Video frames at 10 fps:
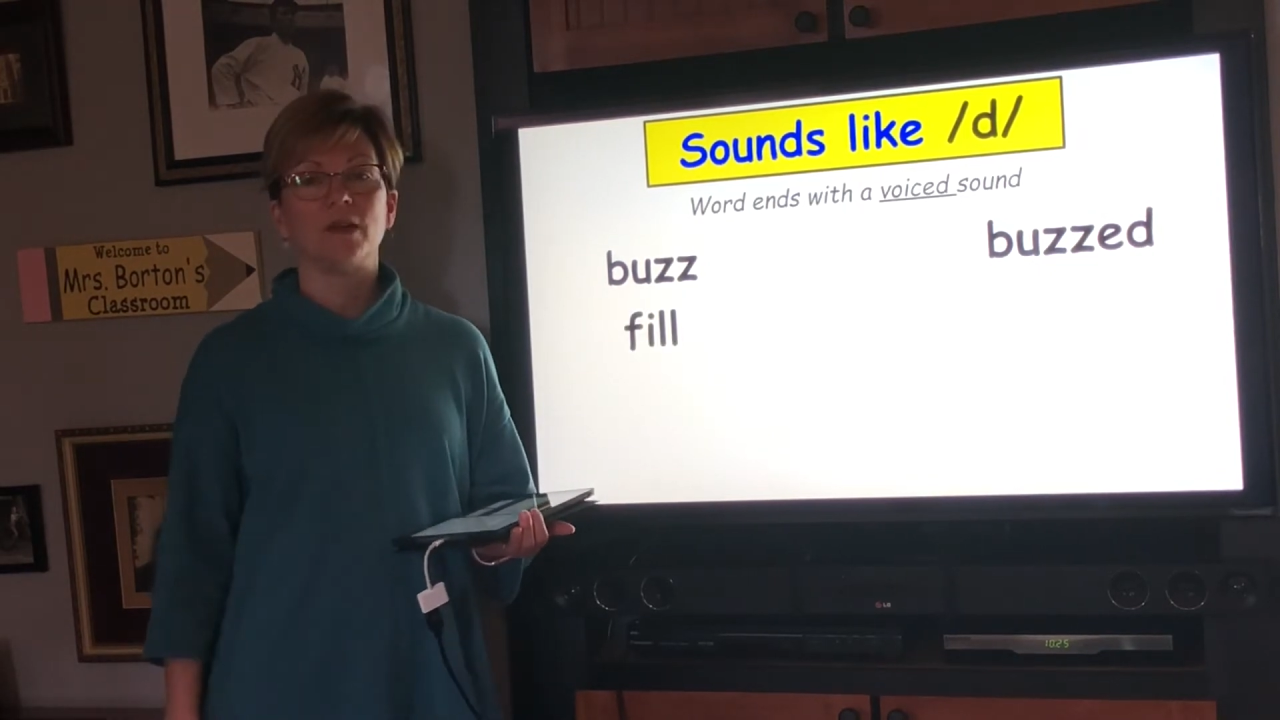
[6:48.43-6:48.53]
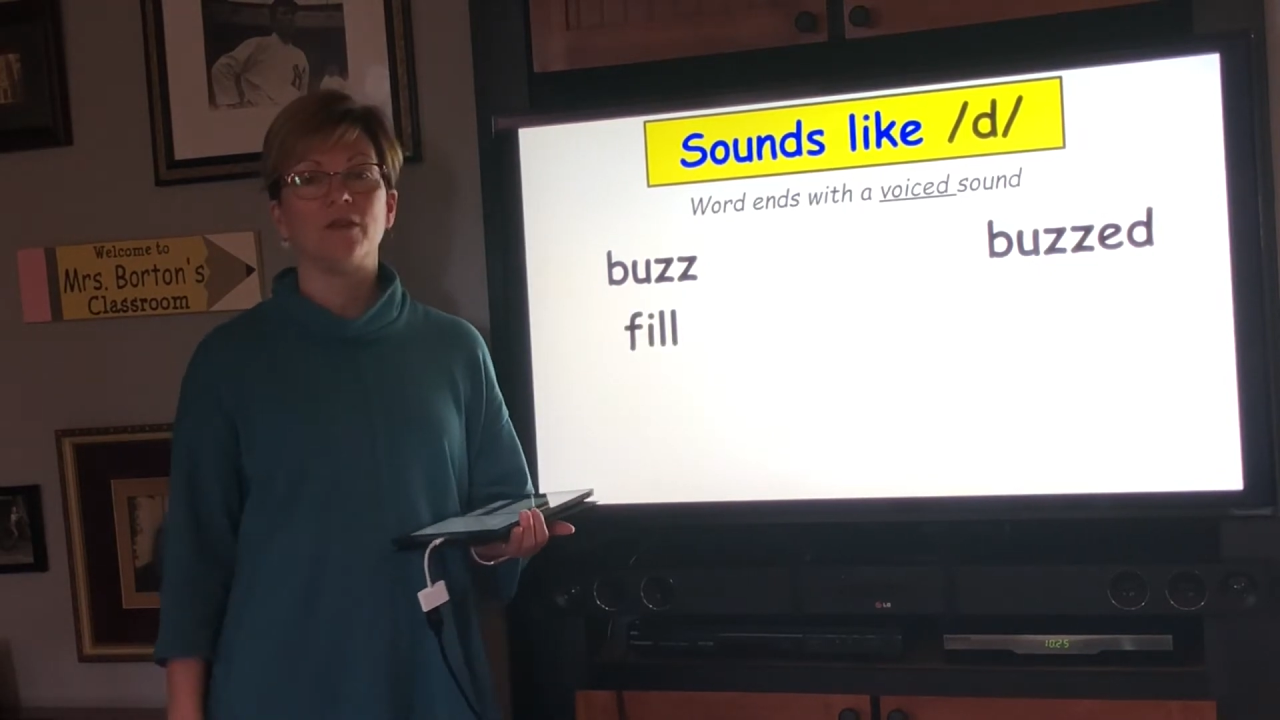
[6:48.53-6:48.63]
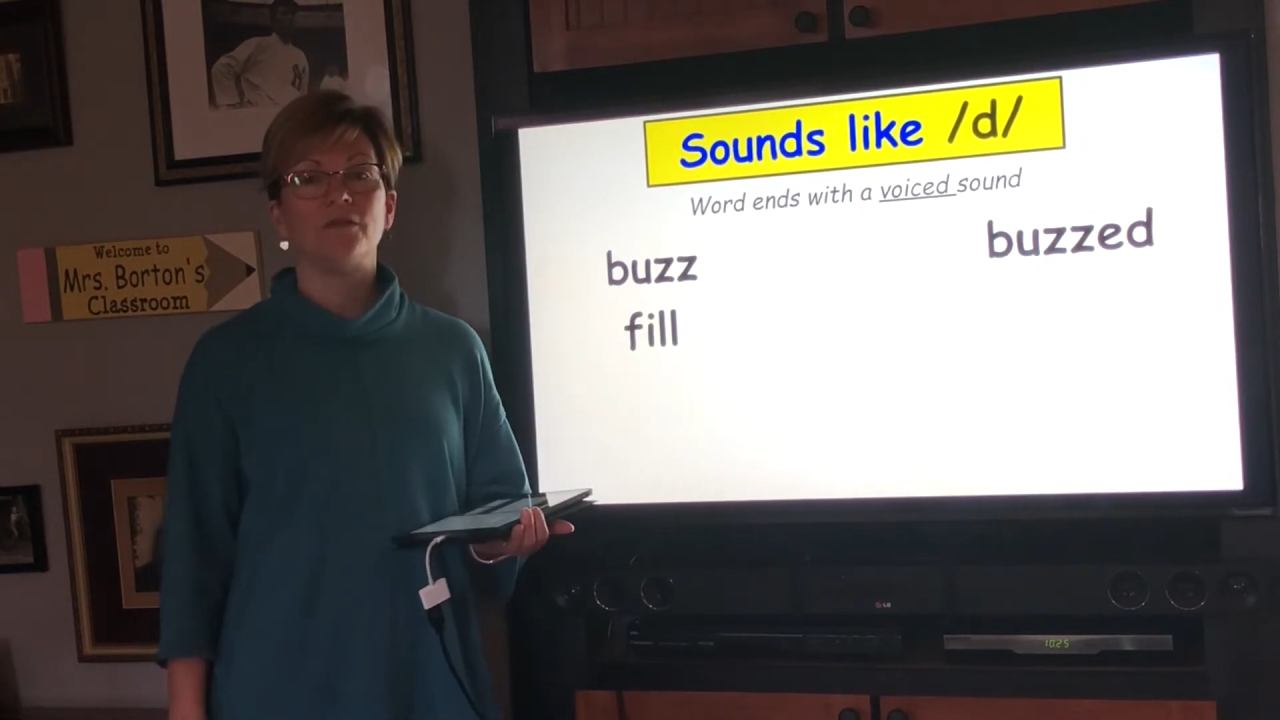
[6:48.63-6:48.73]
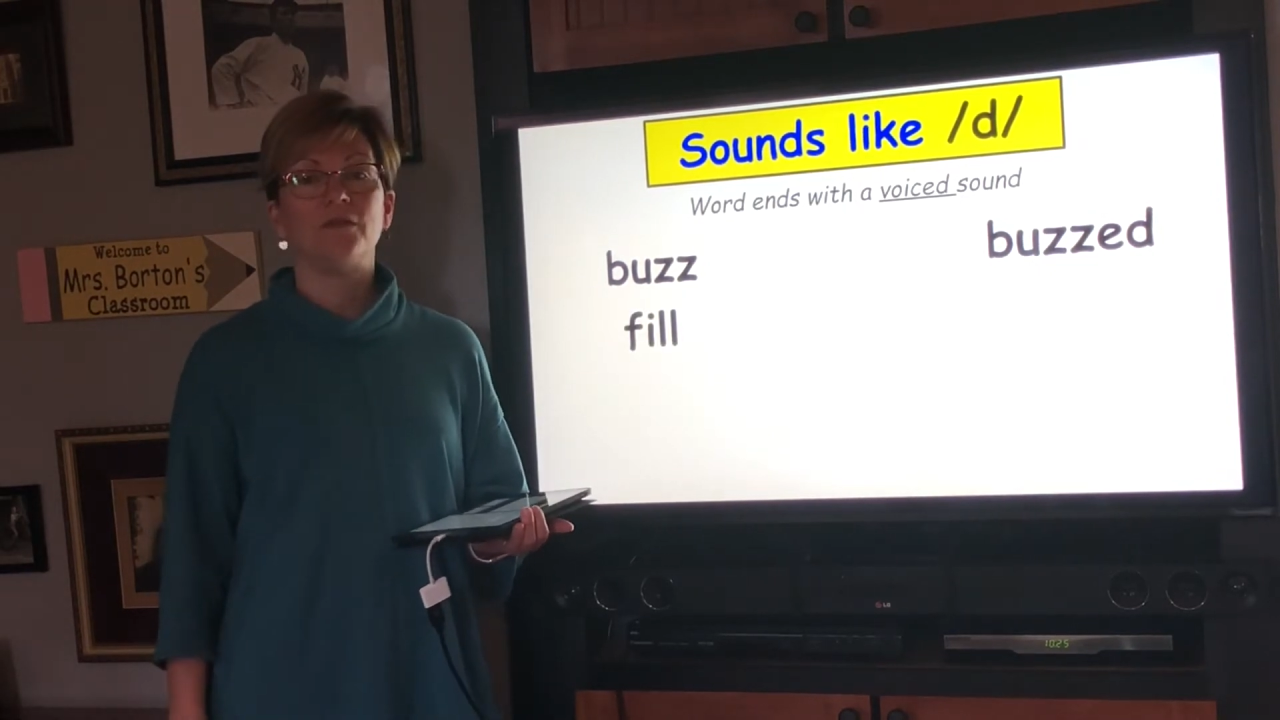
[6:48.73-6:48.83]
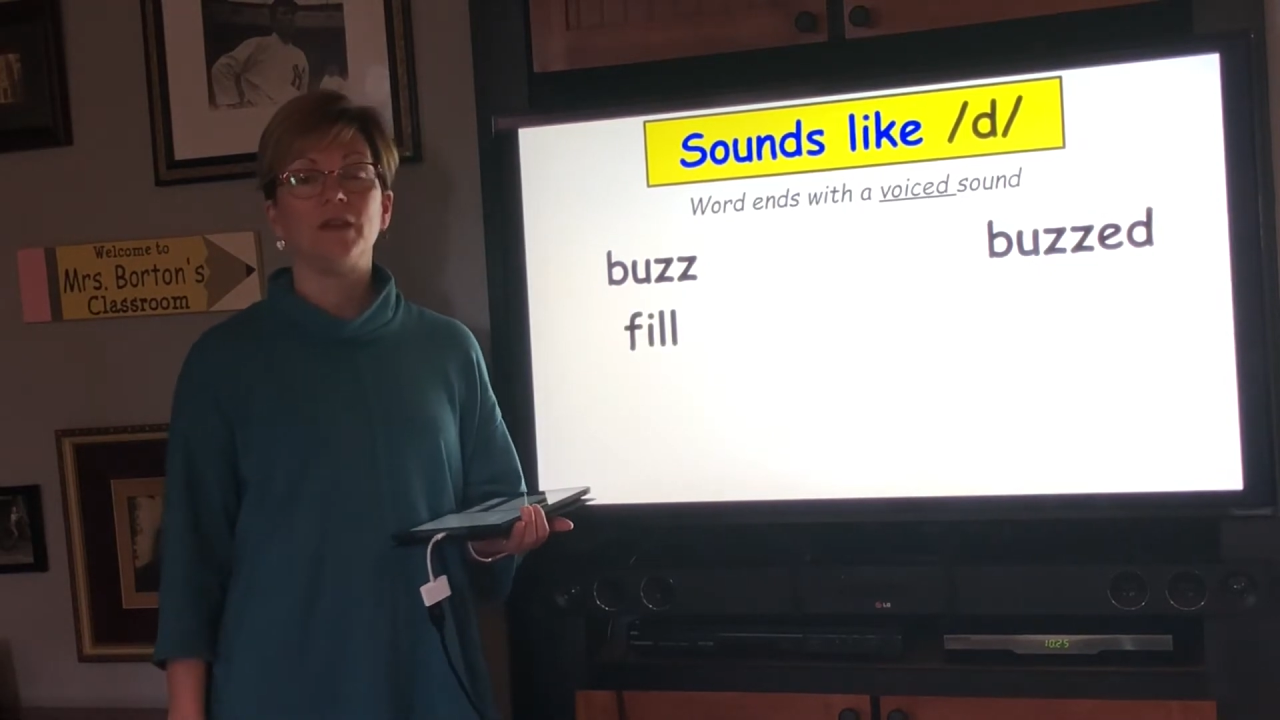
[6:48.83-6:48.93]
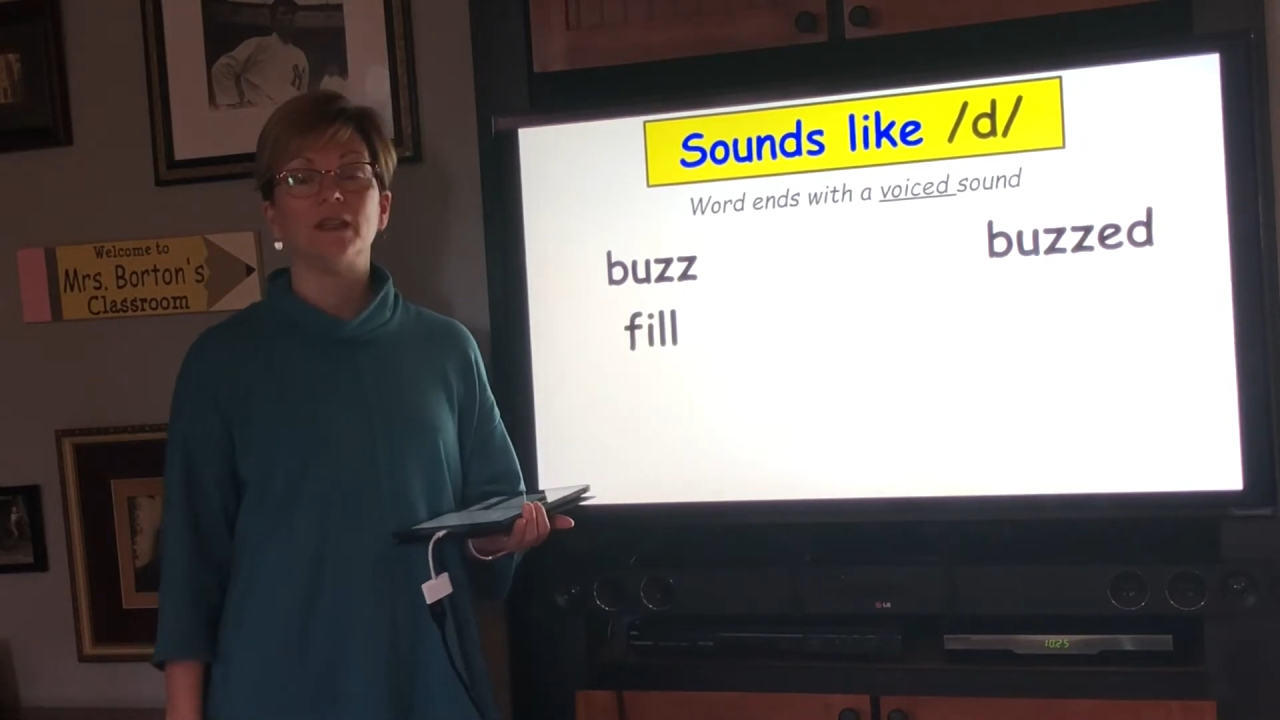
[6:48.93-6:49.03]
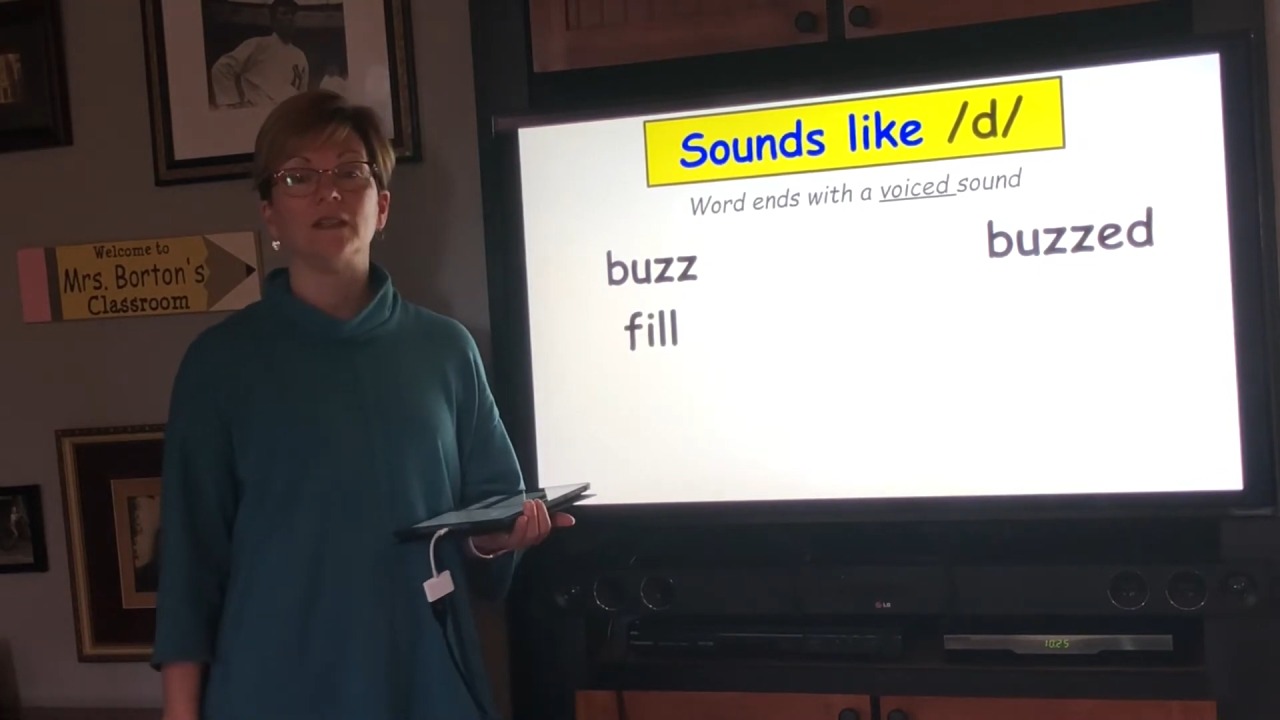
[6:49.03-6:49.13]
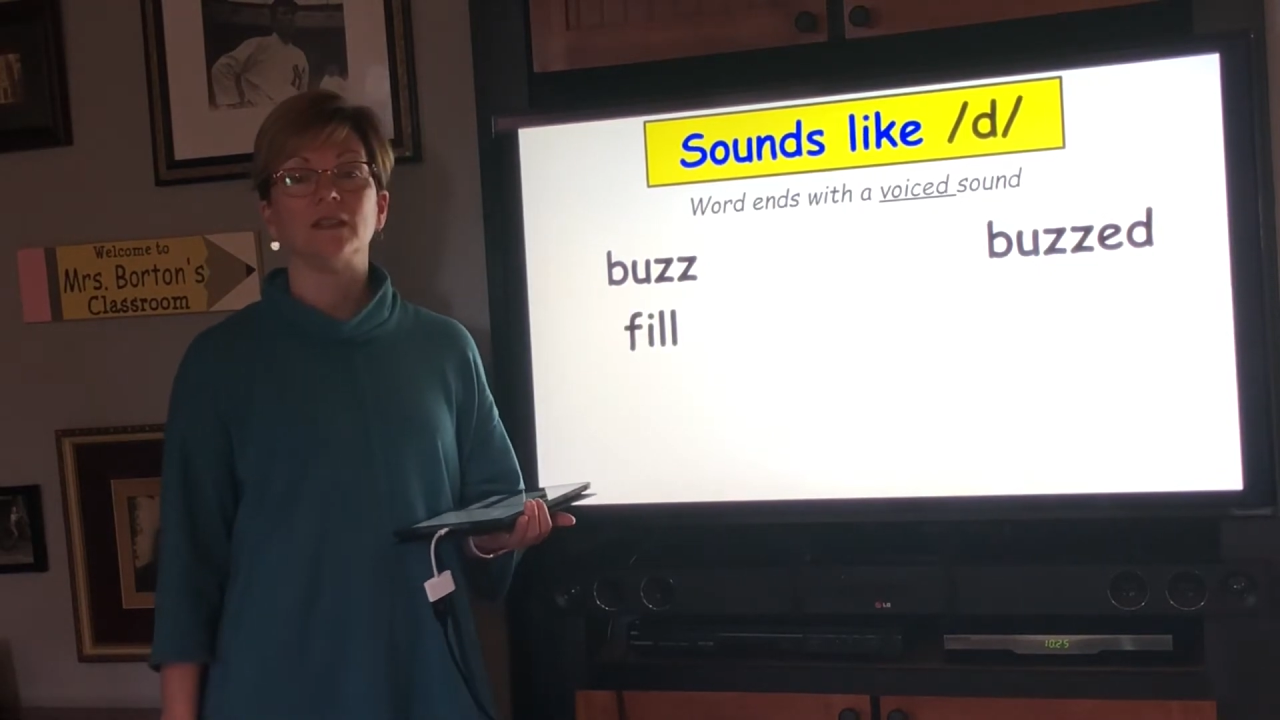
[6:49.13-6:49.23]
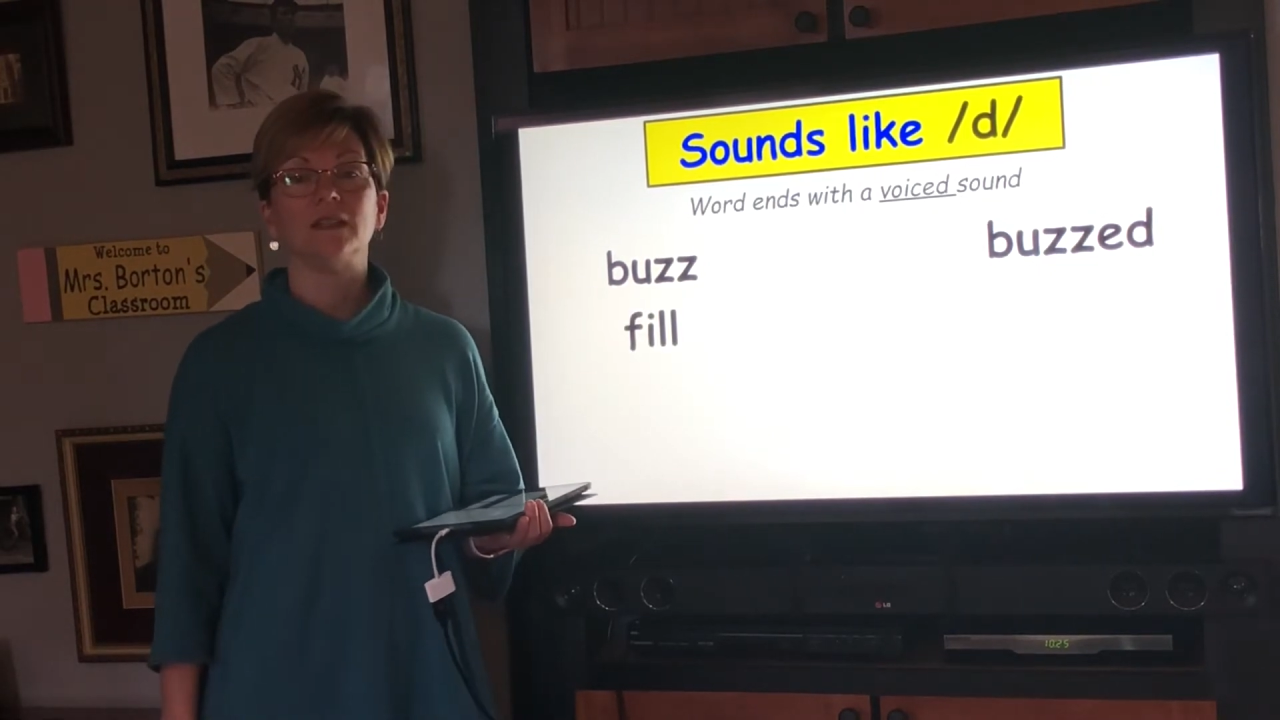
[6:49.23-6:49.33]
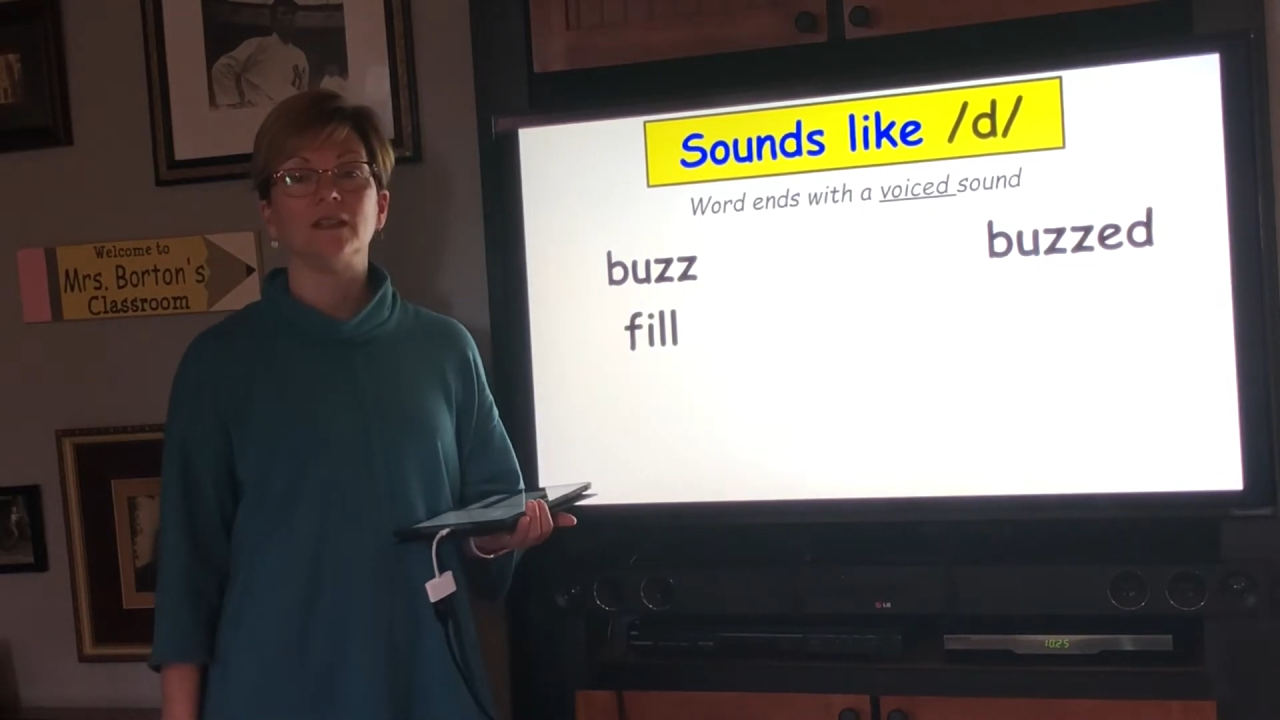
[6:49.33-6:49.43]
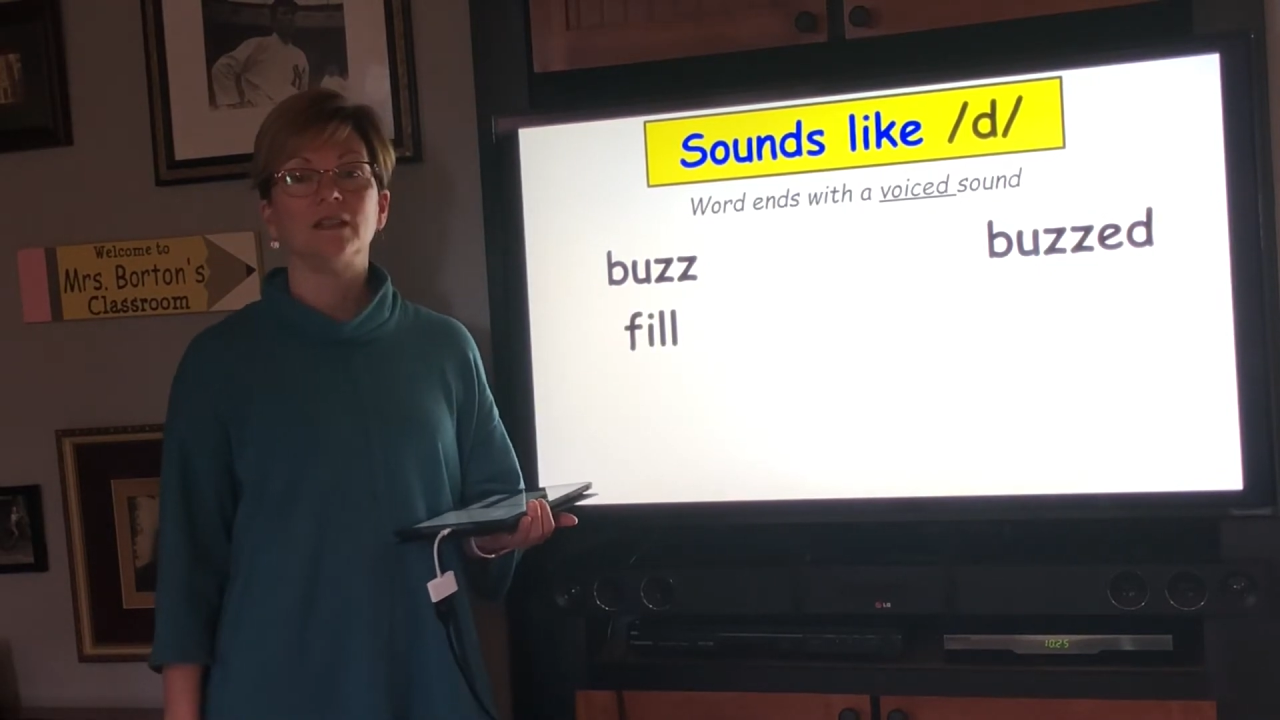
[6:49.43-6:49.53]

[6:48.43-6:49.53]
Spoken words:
fill.